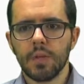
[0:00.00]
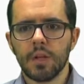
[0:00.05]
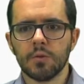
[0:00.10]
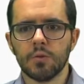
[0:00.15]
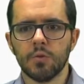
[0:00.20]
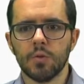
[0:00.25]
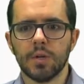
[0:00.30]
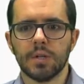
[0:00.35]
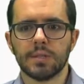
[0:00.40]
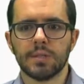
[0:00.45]
You
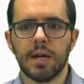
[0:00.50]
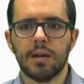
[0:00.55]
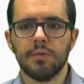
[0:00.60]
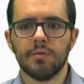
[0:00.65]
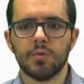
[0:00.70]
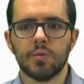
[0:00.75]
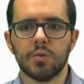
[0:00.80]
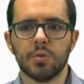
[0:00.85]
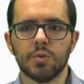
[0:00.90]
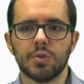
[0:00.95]
just have
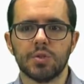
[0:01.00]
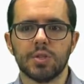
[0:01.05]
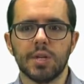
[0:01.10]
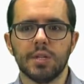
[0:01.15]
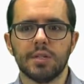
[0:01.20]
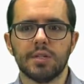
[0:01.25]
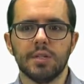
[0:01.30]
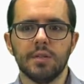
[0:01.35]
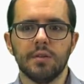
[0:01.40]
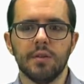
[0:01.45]
to change
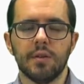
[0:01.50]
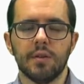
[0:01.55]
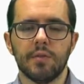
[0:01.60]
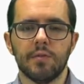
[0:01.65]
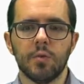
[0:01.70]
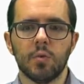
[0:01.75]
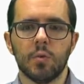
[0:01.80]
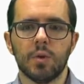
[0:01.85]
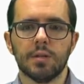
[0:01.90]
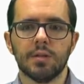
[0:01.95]
it if you
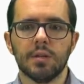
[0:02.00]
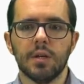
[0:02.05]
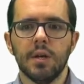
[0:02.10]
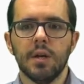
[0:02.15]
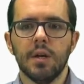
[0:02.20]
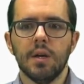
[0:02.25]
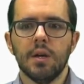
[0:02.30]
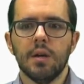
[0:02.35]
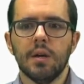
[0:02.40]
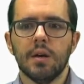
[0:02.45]
want,
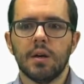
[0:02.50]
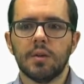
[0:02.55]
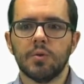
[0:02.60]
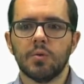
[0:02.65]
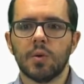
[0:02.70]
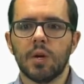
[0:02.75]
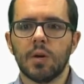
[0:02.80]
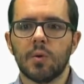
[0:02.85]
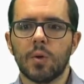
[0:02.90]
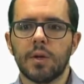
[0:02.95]
and you
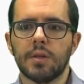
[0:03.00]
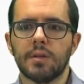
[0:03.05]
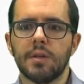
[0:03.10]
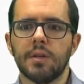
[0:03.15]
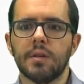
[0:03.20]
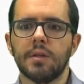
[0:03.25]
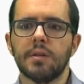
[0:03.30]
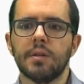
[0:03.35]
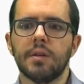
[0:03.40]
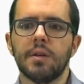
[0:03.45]
can write
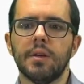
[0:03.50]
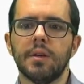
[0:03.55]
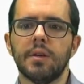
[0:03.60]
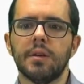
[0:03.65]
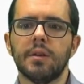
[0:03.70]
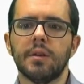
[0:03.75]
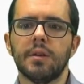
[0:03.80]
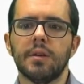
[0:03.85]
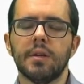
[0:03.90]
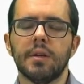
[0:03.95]
it
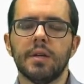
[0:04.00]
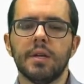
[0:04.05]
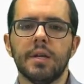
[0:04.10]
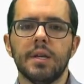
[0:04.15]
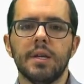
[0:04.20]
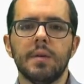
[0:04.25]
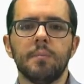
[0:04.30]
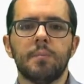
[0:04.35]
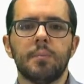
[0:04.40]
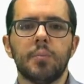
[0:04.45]
here,
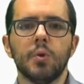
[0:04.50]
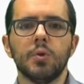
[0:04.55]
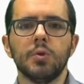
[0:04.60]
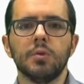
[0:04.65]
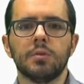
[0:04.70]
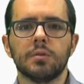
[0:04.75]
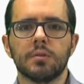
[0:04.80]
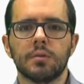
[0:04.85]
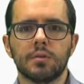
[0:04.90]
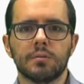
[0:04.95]
input
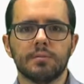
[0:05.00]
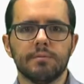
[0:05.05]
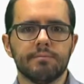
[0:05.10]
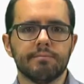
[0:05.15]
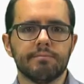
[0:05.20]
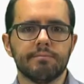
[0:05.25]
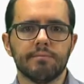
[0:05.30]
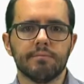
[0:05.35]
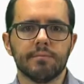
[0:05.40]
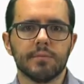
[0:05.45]

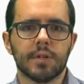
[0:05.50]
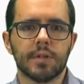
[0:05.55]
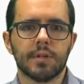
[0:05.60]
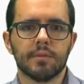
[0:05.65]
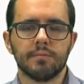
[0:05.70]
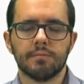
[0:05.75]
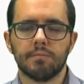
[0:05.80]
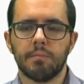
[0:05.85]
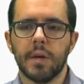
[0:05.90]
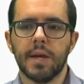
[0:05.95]

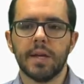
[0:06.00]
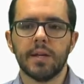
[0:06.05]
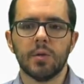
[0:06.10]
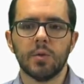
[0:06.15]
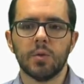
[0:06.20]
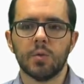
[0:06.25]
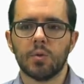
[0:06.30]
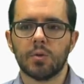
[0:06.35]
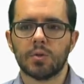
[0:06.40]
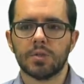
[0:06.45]
value
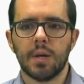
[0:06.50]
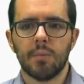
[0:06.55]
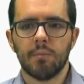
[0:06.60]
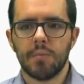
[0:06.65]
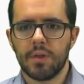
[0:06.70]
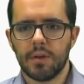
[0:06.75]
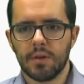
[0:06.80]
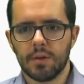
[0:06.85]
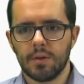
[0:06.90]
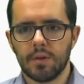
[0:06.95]
or
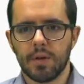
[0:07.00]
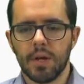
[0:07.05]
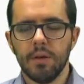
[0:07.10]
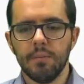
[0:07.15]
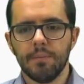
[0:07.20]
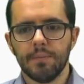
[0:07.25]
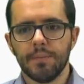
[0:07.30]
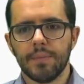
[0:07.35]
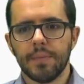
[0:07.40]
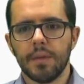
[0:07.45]
something, okay?
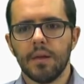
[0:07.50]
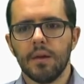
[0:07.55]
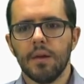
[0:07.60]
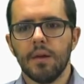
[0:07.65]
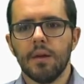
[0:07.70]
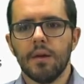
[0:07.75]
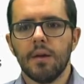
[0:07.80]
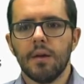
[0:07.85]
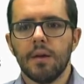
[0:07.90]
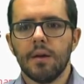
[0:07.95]

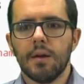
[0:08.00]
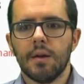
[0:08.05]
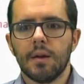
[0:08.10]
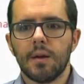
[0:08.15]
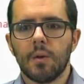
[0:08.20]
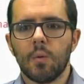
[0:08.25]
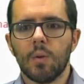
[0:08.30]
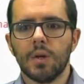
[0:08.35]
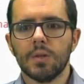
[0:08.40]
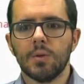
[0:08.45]

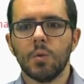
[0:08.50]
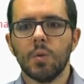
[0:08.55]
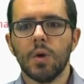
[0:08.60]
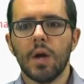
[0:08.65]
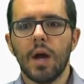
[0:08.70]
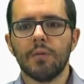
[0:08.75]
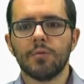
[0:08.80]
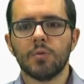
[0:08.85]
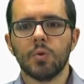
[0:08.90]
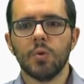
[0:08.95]
What do we
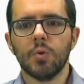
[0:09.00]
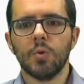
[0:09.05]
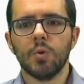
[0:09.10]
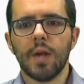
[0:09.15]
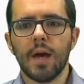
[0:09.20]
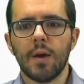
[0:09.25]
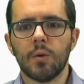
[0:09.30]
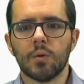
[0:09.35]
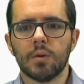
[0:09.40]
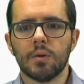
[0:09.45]
have to do
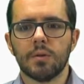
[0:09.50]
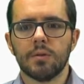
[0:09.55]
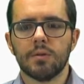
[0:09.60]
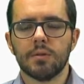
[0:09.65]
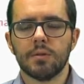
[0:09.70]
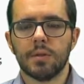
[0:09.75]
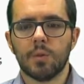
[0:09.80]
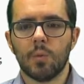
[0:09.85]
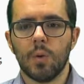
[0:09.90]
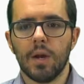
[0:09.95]
now?
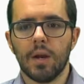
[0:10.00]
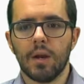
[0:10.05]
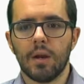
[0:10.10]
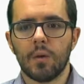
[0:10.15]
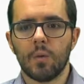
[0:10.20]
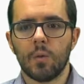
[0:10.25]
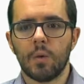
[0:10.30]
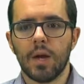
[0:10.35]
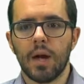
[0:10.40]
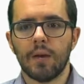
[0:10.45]
Well,
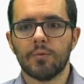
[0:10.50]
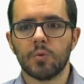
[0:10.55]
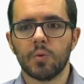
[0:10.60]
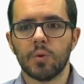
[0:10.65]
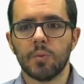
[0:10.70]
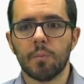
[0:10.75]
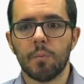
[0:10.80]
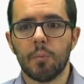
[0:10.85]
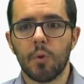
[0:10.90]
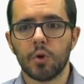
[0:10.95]
we have to
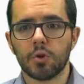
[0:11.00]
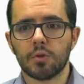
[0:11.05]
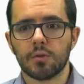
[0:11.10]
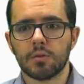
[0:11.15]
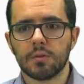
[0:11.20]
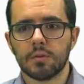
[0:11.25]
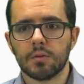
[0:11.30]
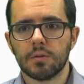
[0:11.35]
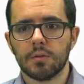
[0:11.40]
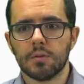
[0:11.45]
import
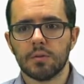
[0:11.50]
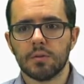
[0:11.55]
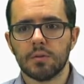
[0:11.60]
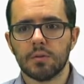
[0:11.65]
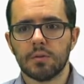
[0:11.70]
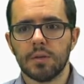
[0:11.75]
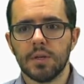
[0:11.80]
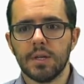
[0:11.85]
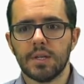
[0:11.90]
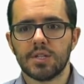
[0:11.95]

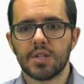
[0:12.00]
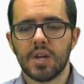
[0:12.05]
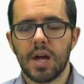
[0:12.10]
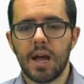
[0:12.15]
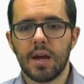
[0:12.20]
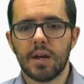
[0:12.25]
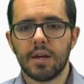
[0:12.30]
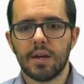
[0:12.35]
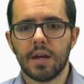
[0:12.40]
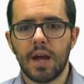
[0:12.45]
this
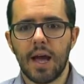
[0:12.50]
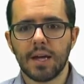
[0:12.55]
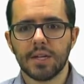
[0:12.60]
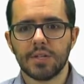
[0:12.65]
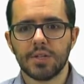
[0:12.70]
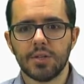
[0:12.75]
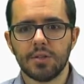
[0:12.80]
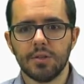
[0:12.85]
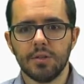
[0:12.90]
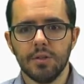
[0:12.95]

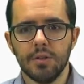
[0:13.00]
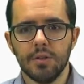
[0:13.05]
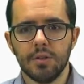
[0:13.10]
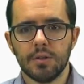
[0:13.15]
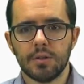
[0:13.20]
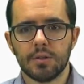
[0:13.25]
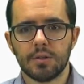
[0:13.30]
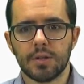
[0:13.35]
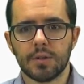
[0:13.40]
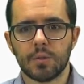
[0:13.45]
action
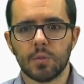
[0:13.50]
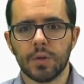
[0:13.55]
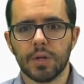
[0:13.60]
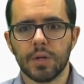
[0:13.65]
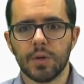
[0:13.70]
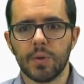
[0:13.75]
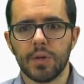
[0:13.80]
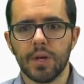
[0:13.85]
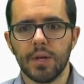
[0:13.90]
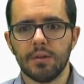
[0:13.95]
that we
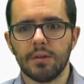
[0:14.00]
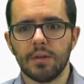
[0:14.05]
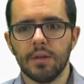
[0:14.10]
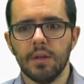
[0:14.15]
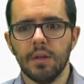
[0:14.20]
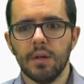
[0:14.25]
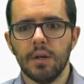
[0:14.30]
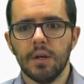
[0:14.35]
created.